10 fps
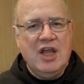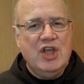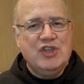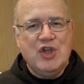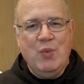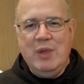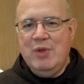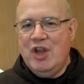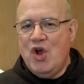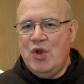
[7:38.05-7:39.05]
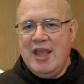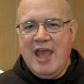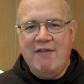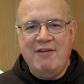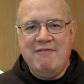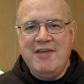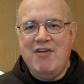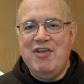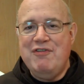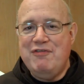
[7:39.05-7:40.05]
So we will only have a
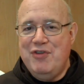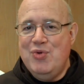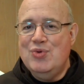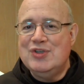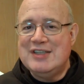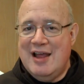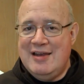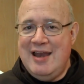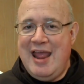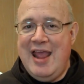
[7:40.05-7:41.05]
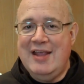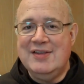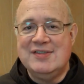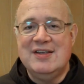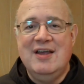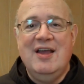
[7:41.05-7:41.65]
very few Sundays